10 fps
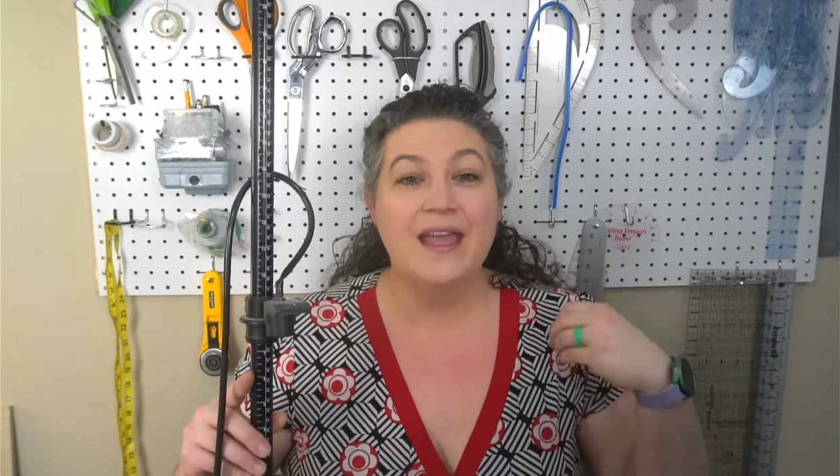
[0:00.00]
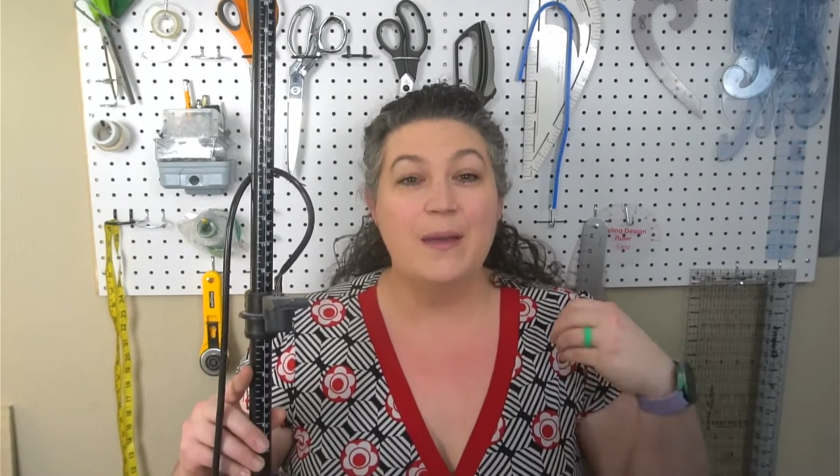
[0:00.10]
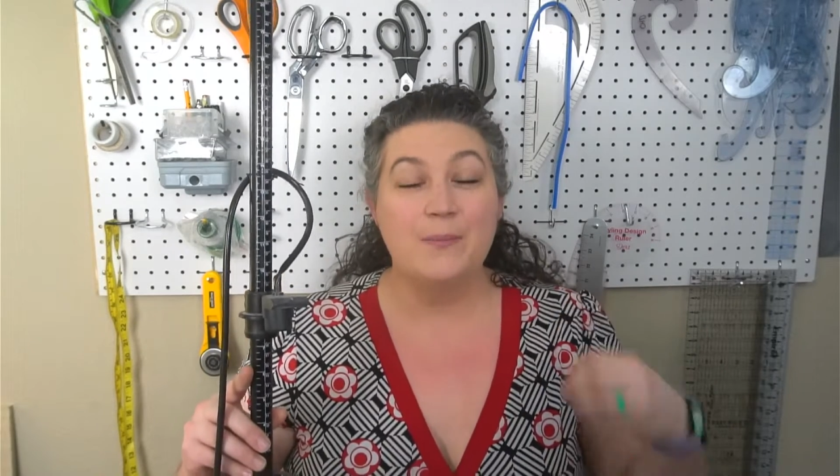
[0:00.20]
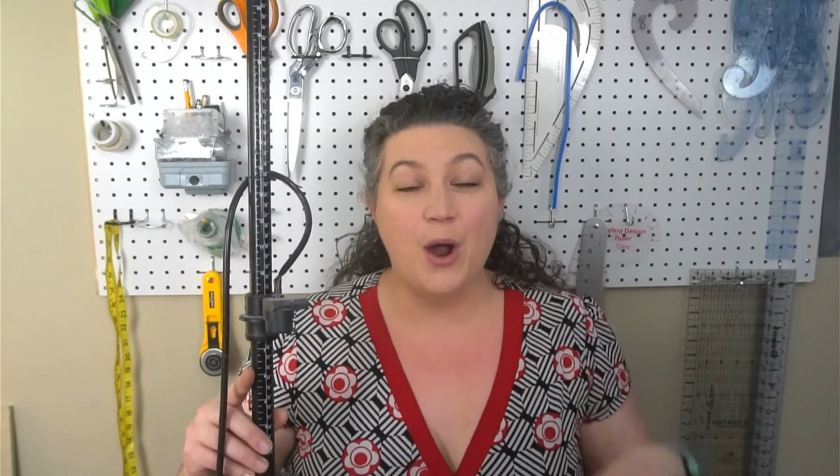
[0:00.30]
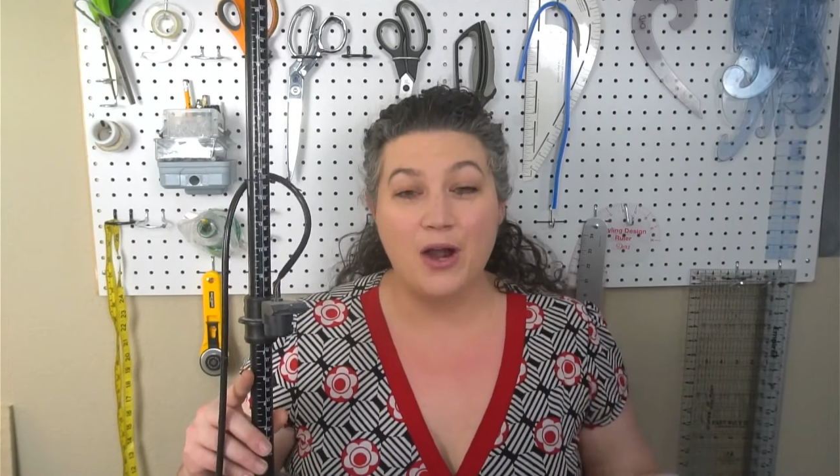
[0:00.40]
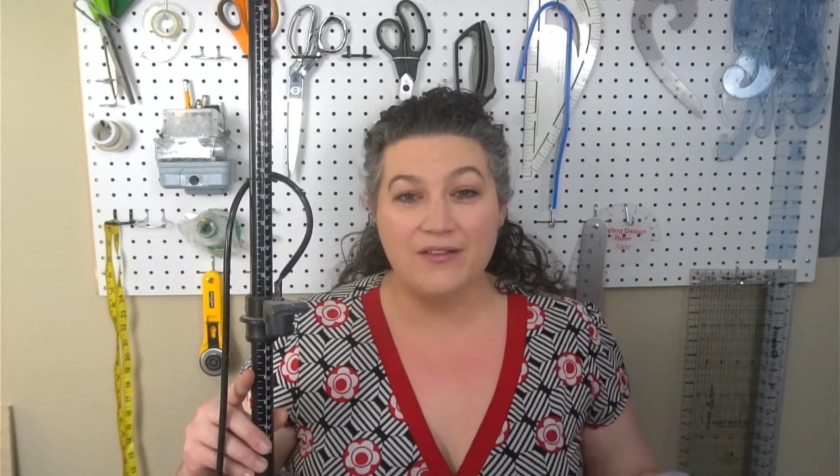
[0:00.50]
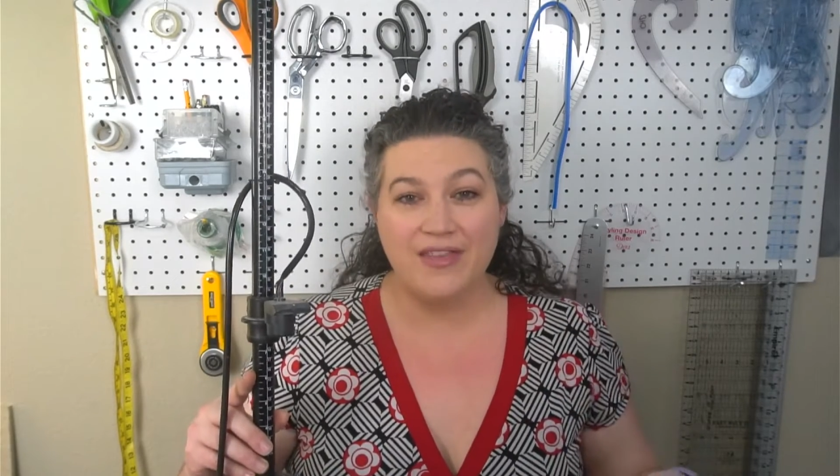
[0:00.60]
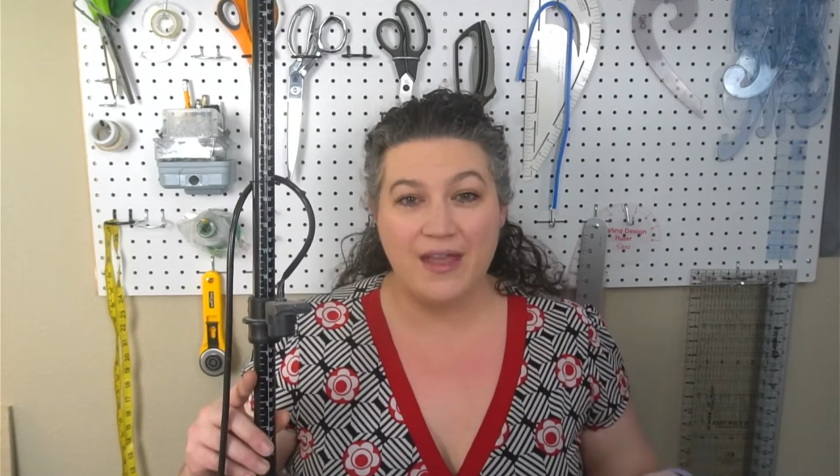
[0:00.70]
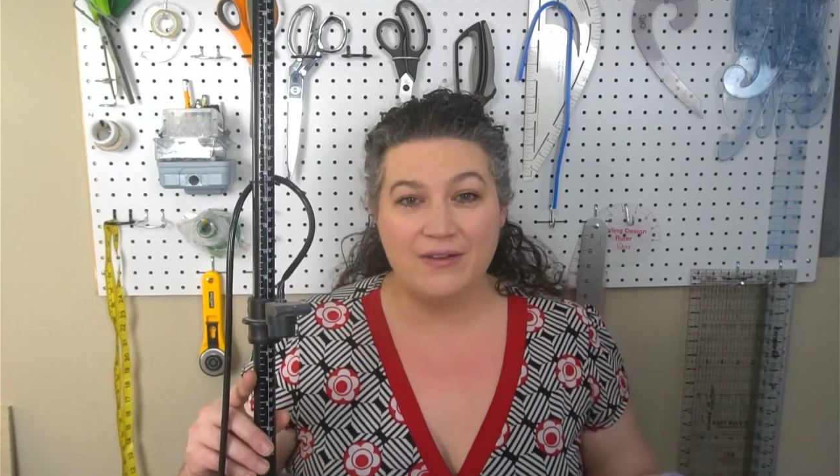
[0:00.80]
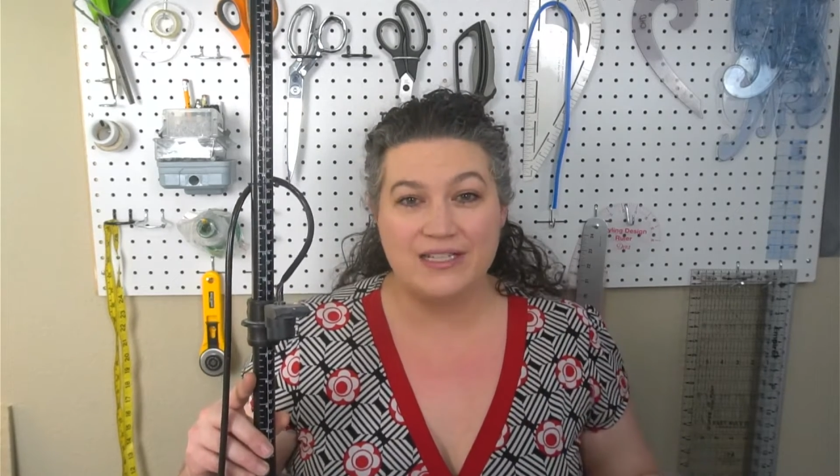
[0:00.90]
And part of
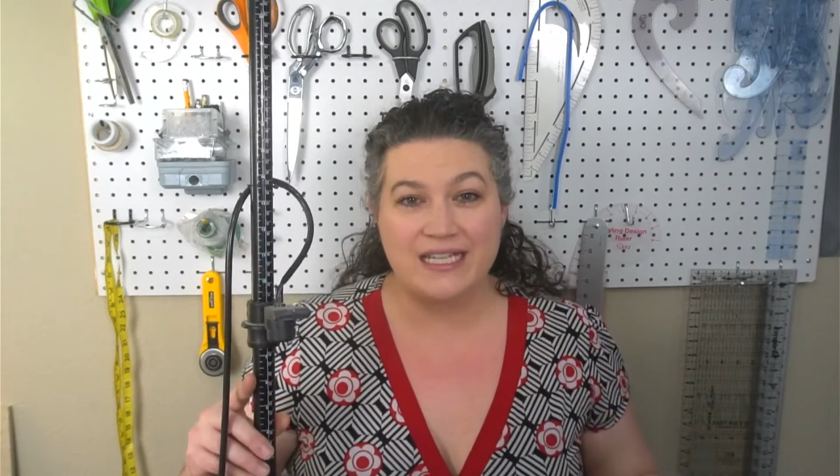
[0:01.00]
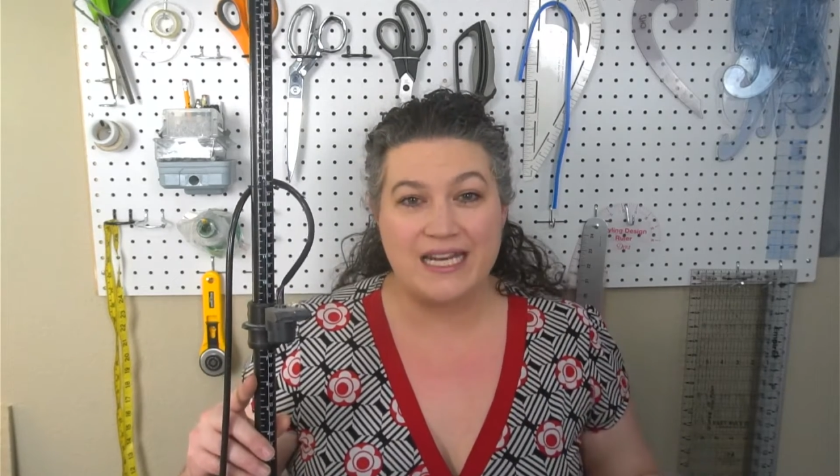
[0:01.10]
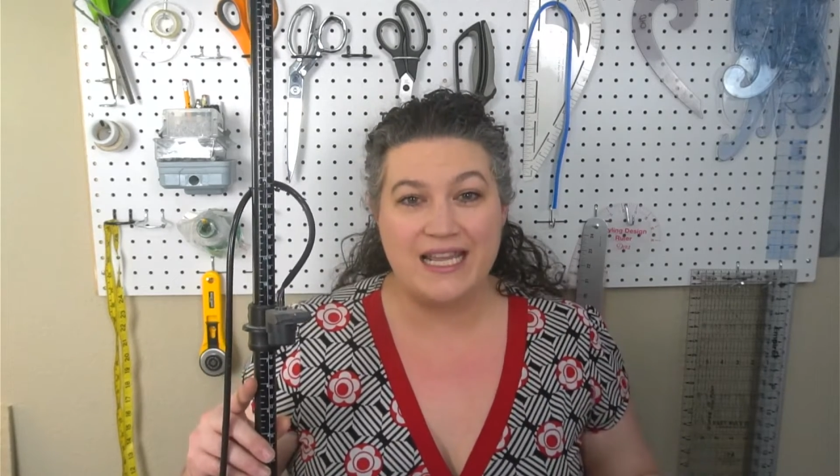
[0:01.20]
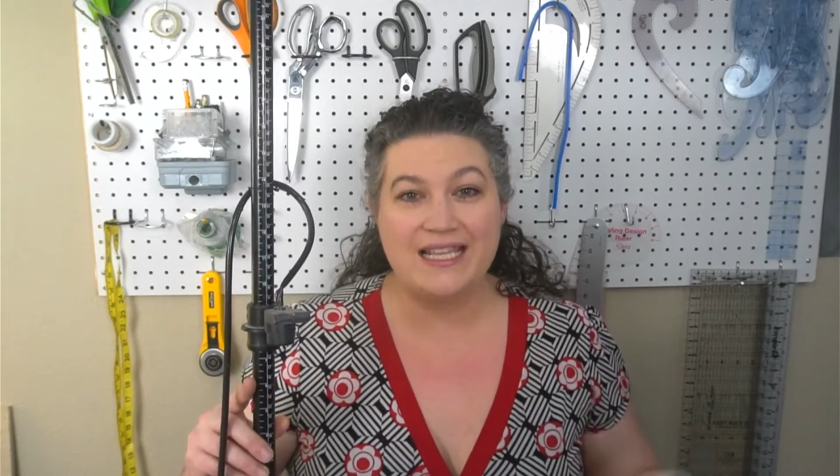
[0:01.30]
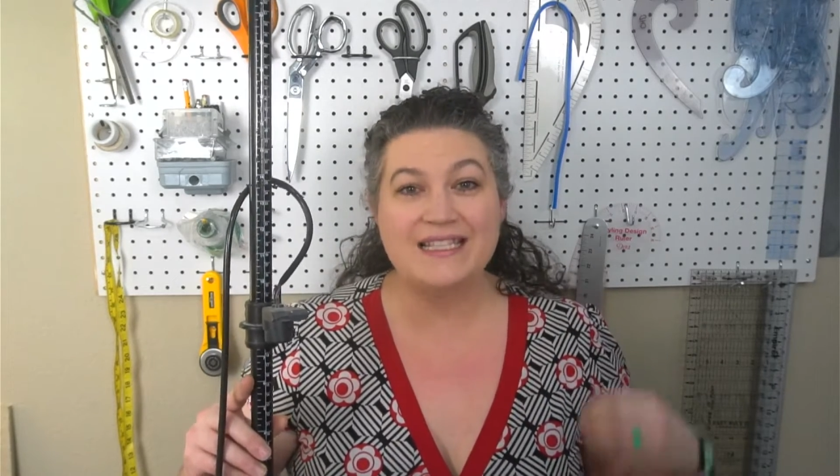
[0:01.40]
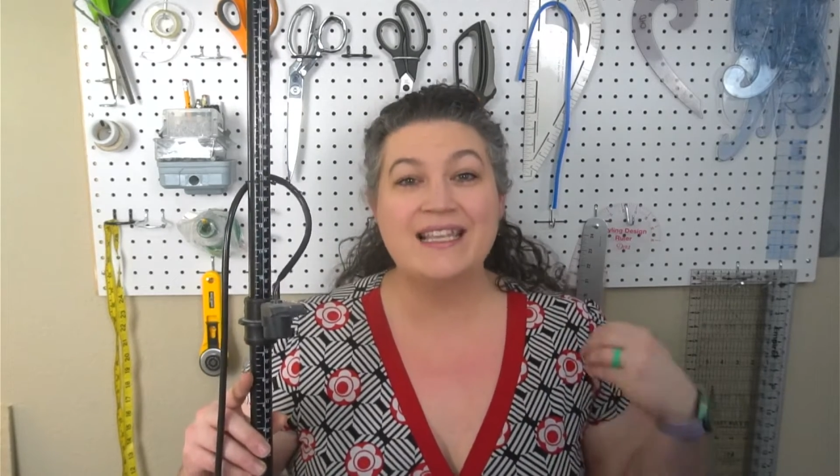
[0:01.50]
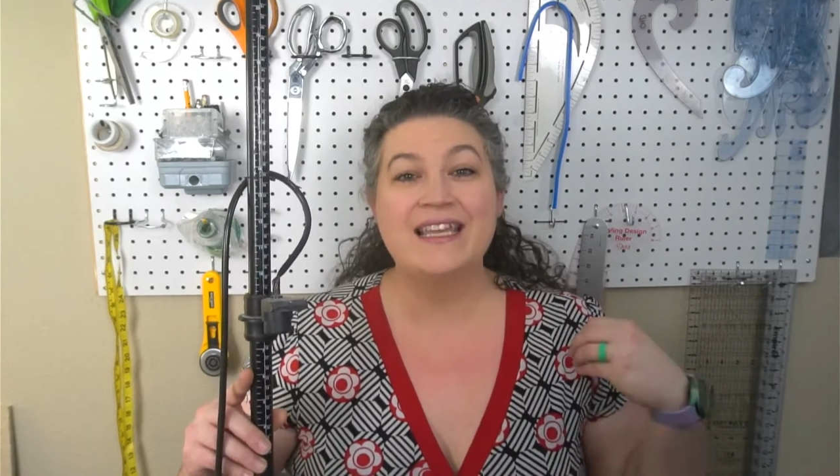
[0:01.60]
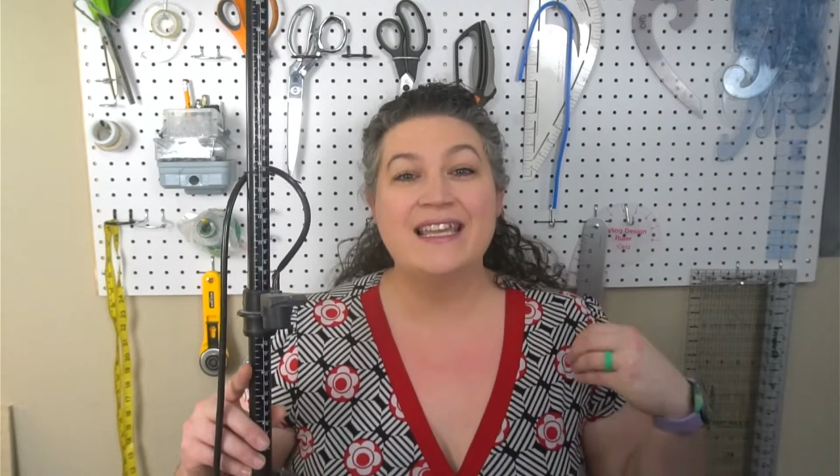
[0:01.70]
that reason is